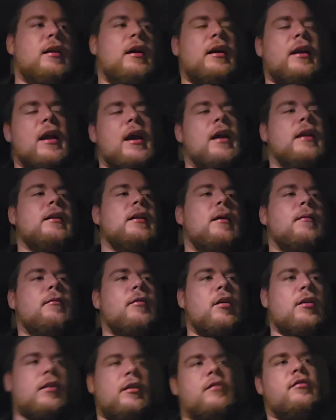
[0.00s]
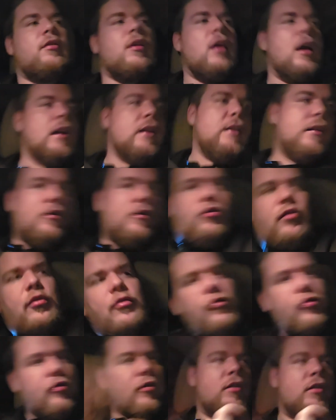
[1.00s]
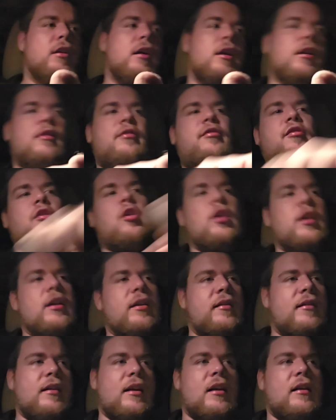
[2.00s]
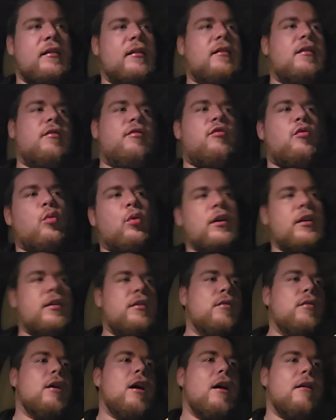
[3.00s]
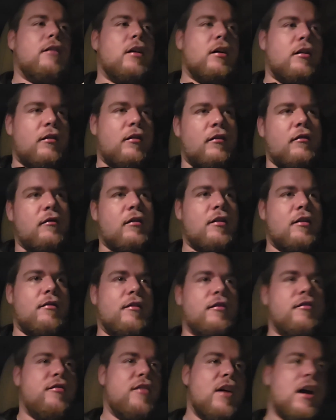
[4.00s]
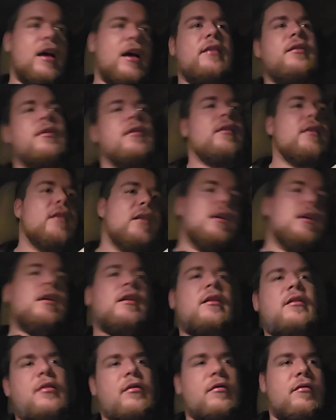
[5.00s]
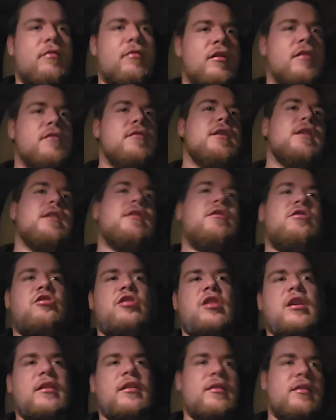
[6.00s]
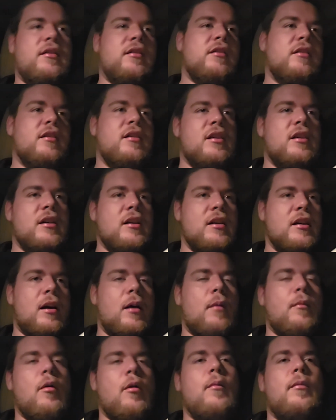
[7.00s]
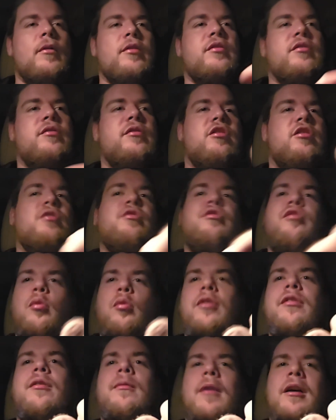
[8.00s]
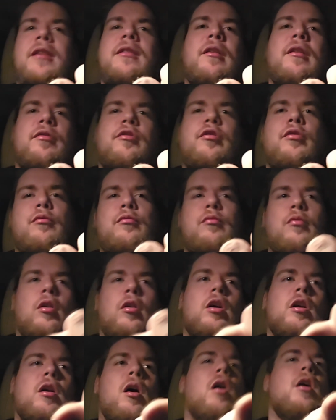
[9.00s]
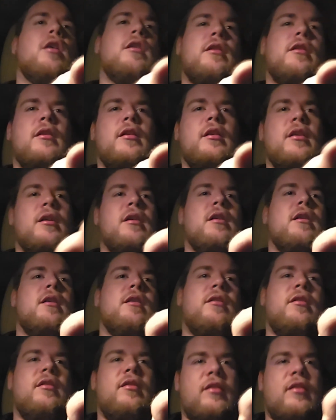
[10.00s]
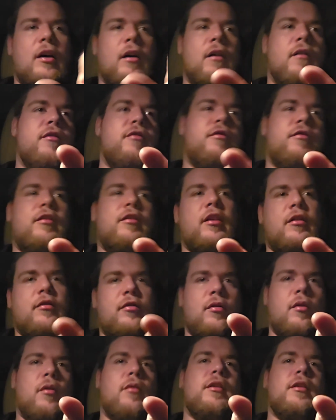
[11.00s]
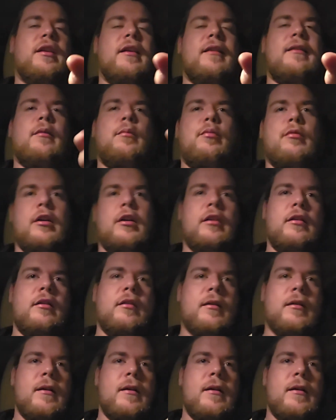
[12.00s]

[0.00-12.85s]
Again, I'm going to try to shoot for another 36 to 42 hour liquid fast to really I'm almost just forcing myself to work on self-control and discipline,